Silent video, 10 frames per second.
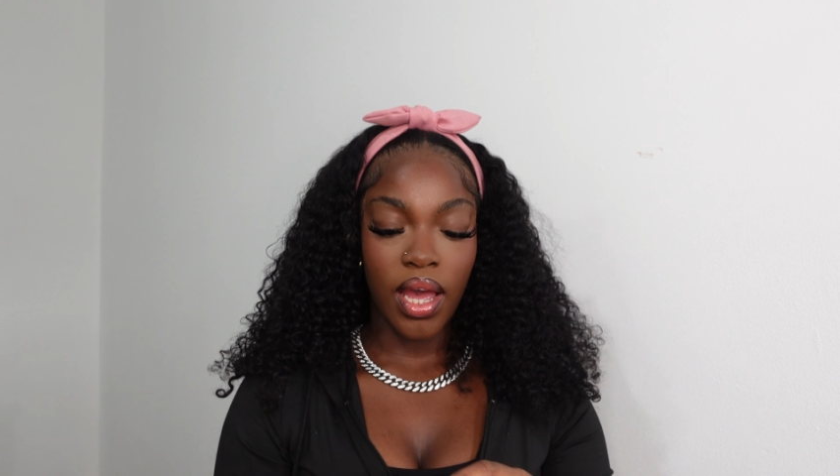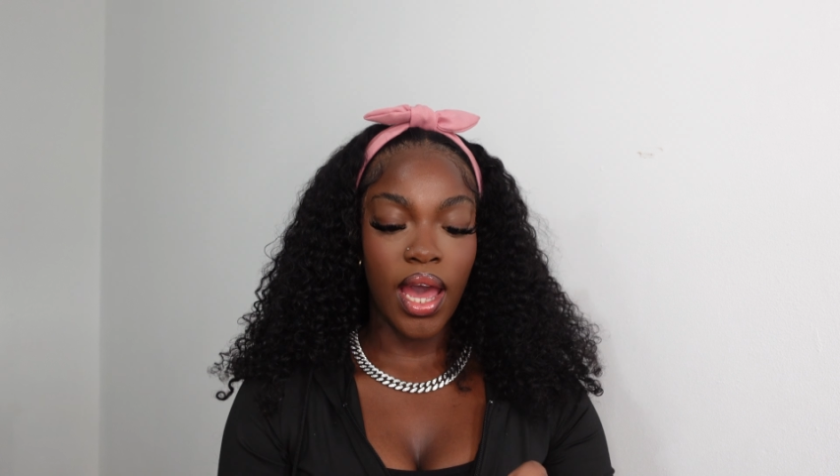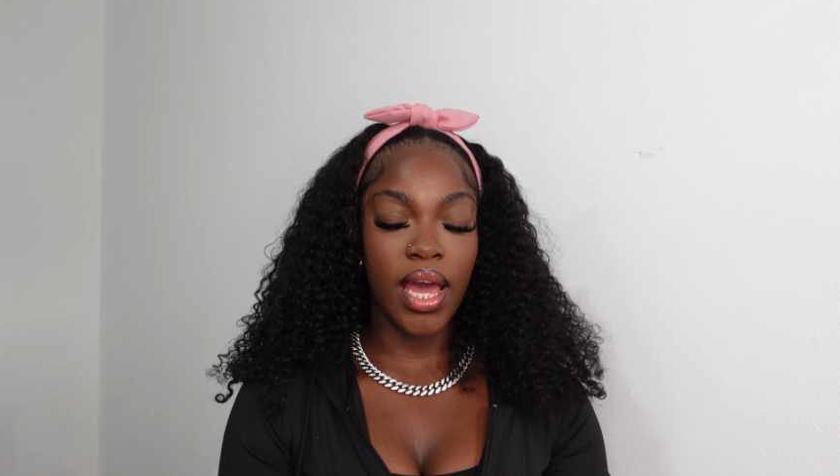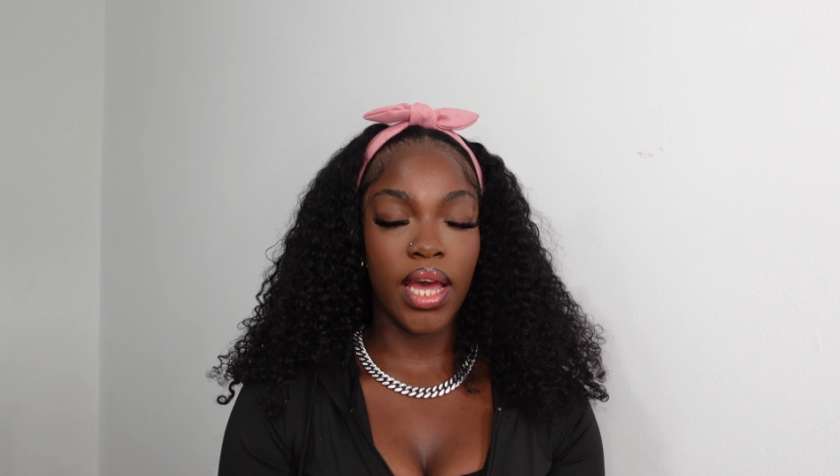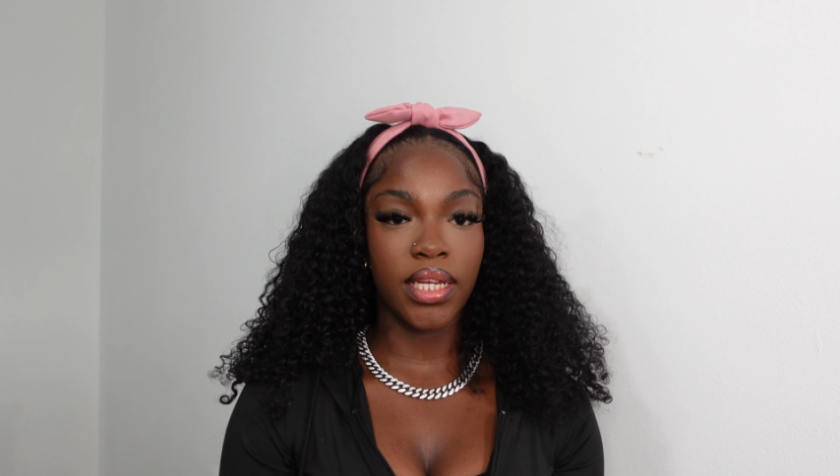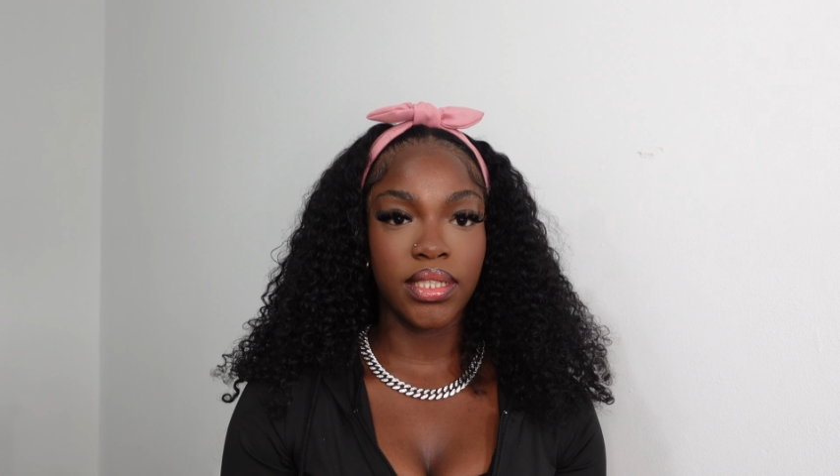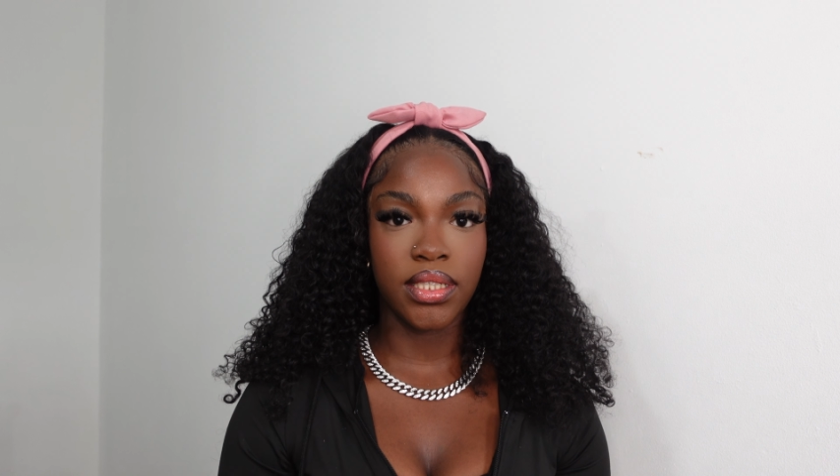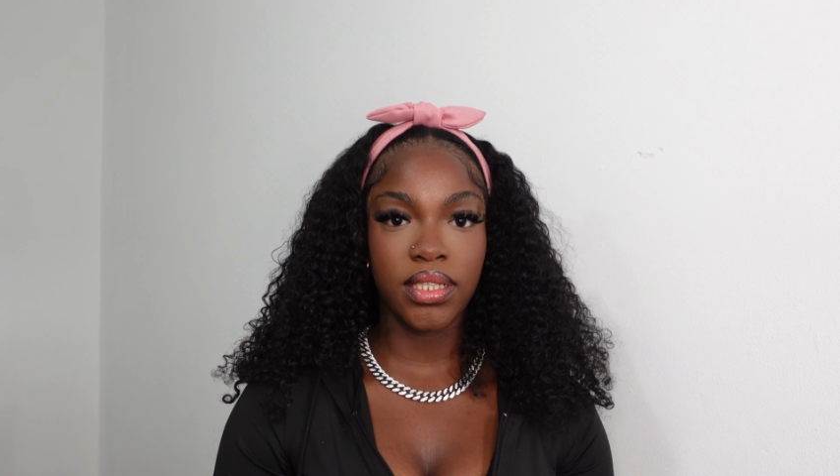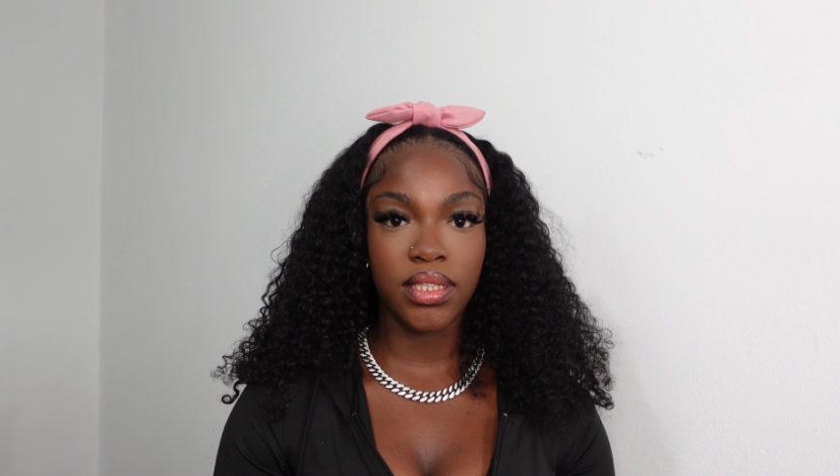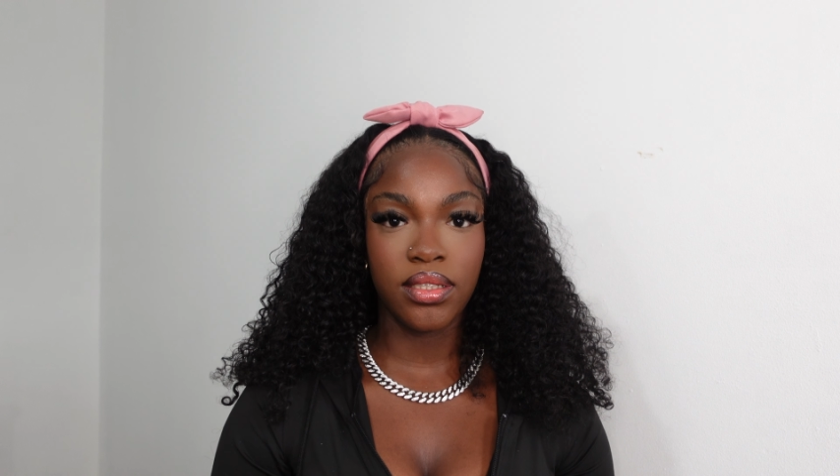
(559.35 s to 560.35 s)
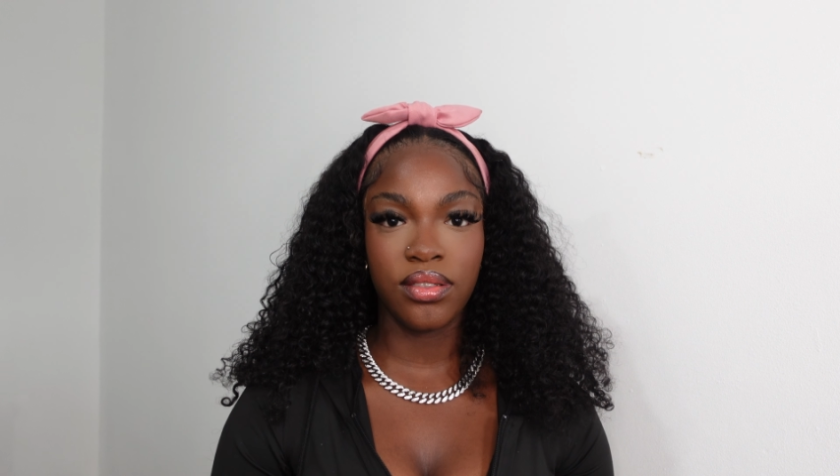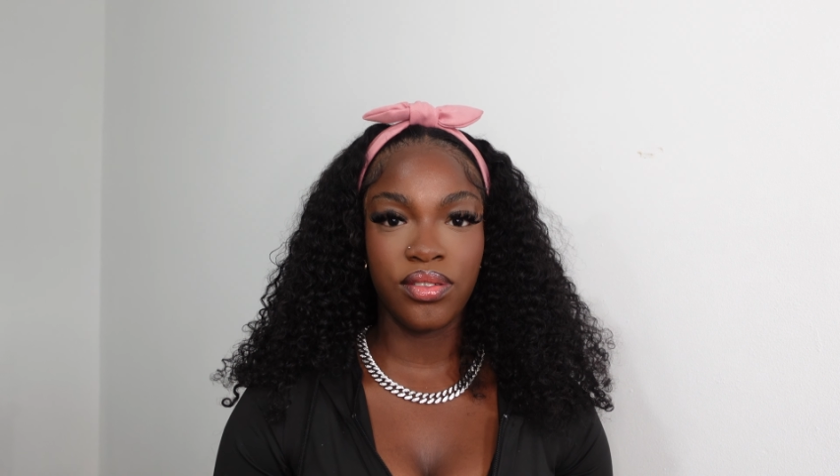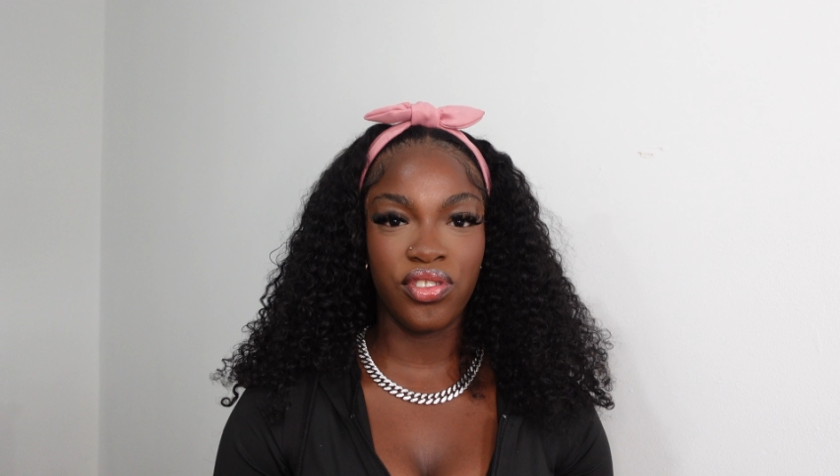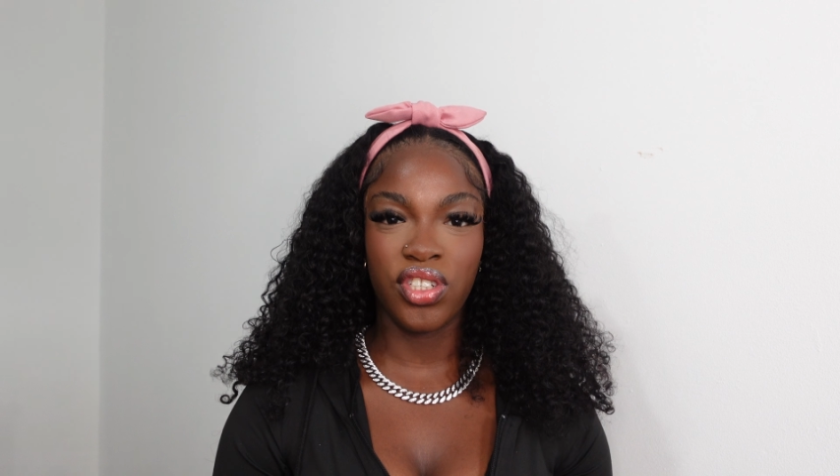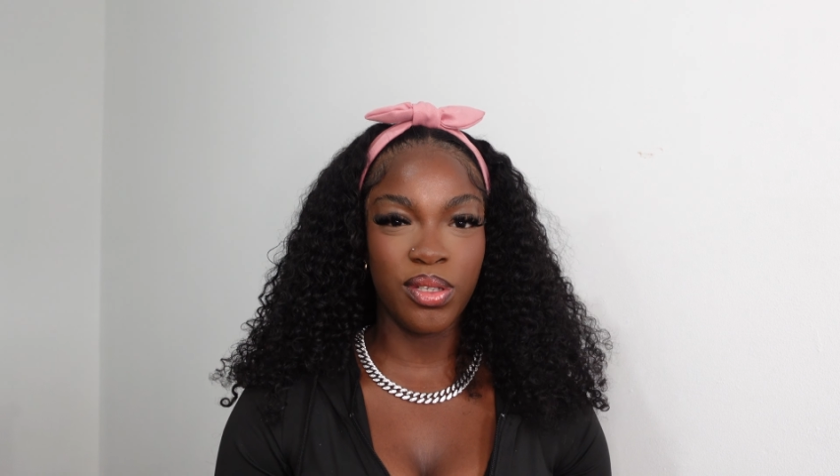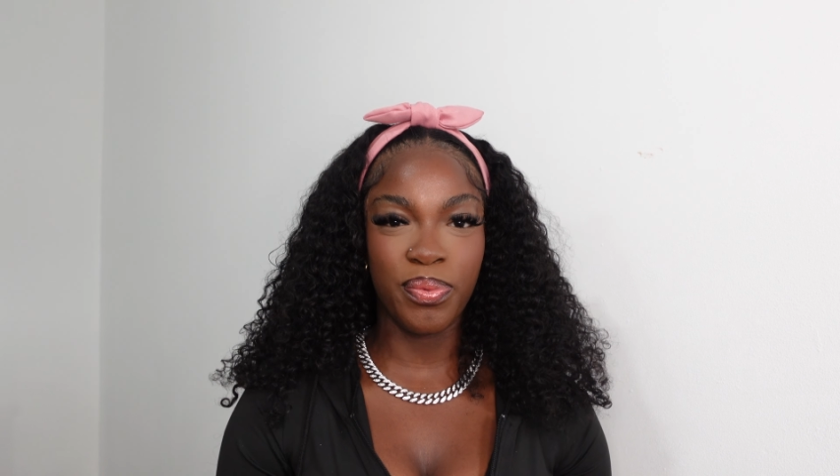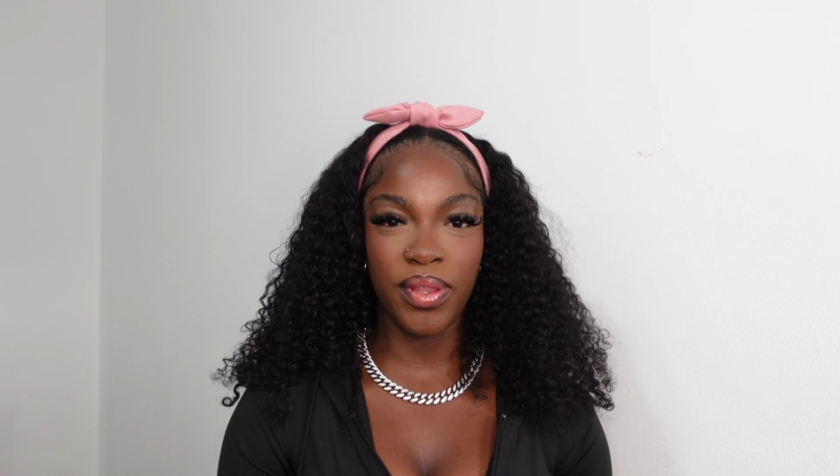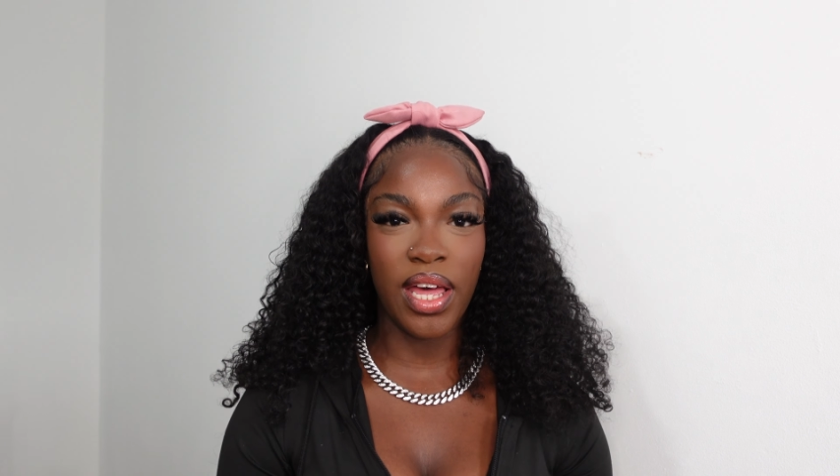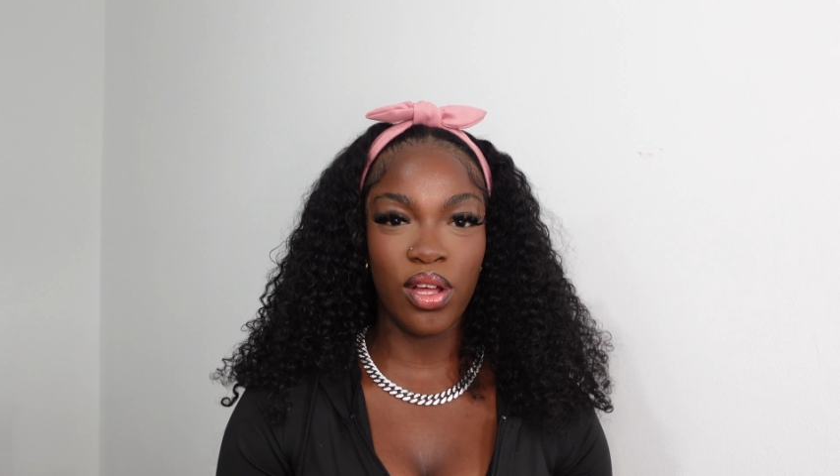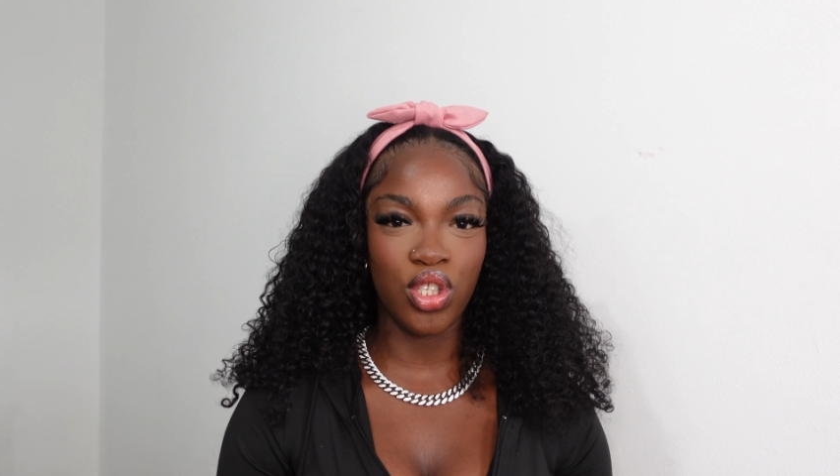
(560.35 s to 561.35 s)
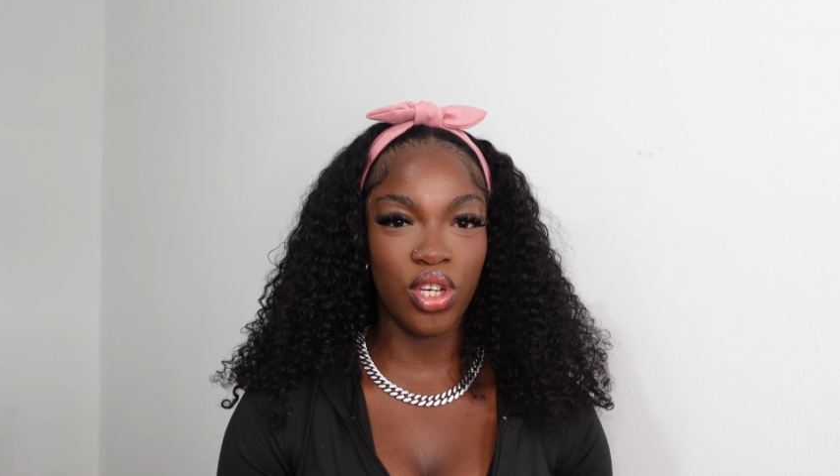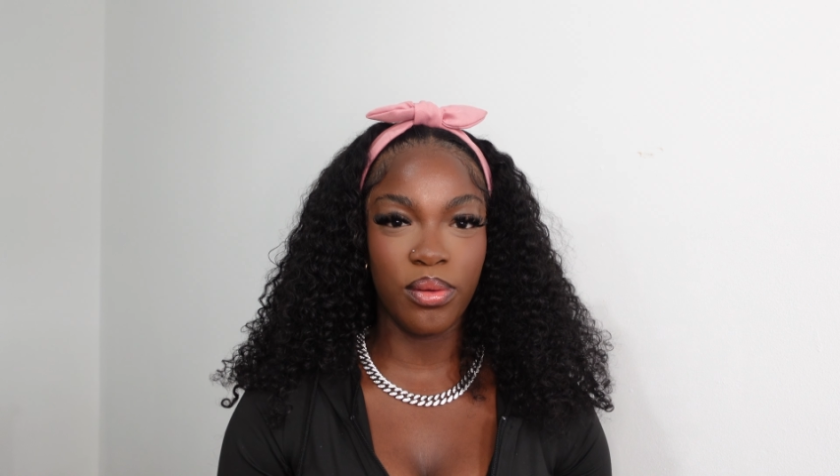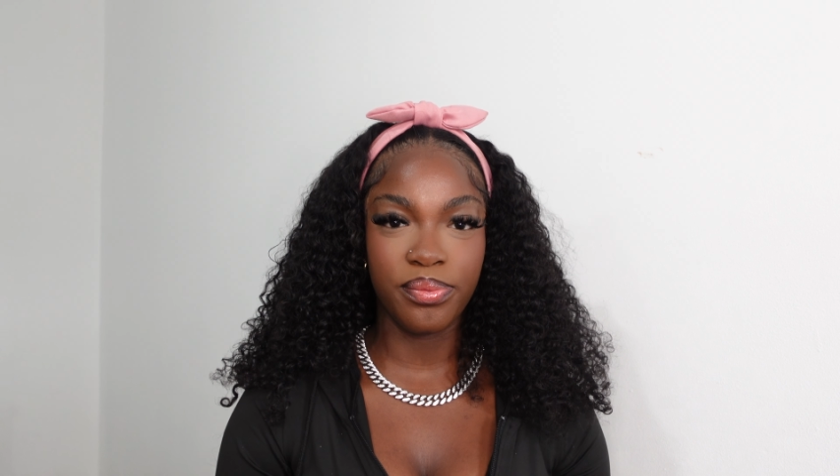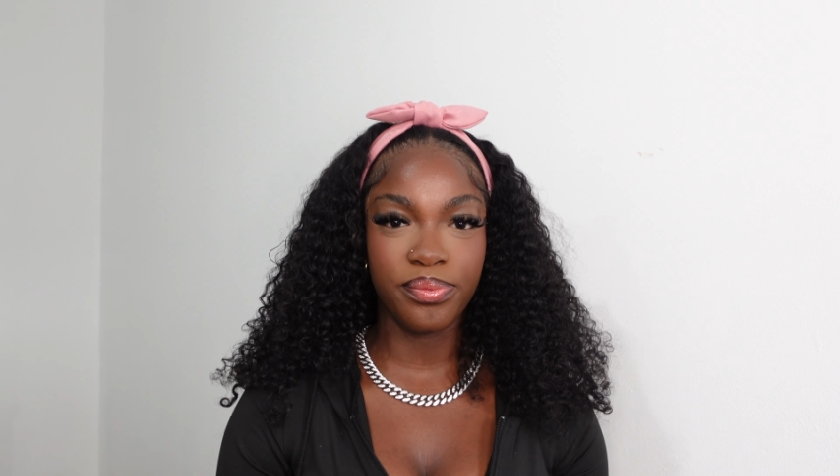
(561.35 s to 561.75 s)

and just put that on top.